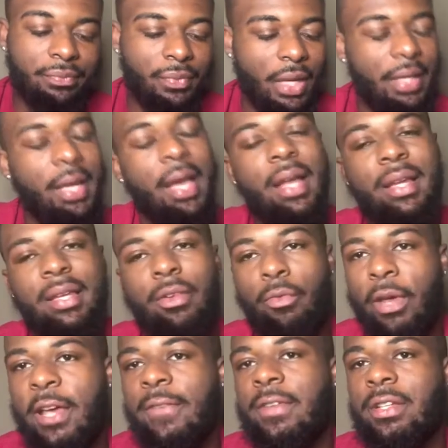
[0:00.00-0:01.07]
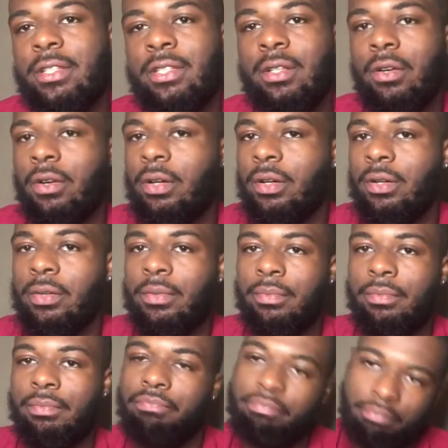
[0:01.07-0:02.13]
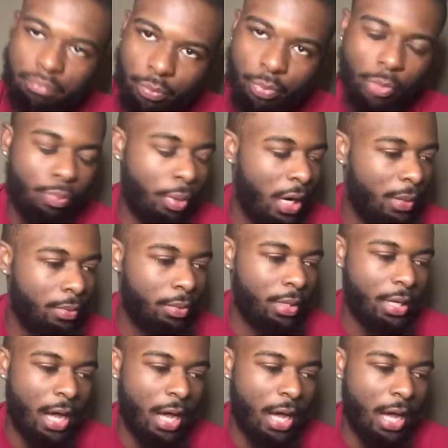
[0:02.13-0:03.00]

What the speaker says: that the Ravens will probably,